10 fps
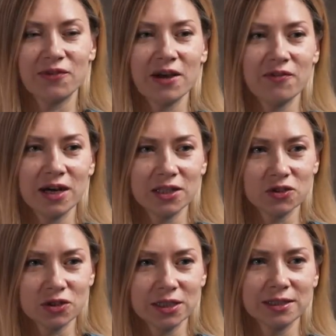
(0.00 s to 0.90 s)

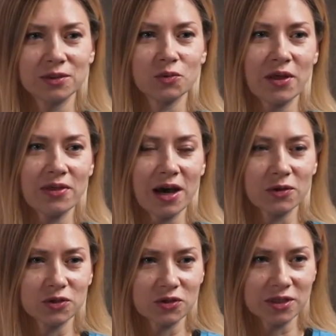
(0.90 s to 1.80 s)
500 and
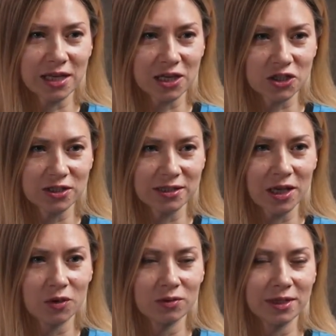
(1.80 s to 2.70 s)
1,000 transactions
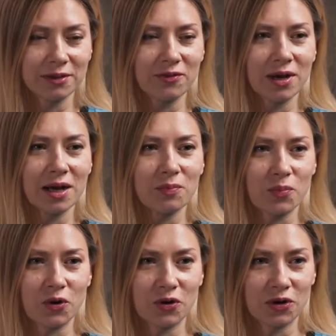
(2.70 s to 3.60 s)
annually
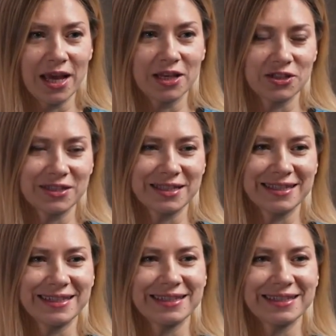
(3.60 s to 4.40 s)
per agency.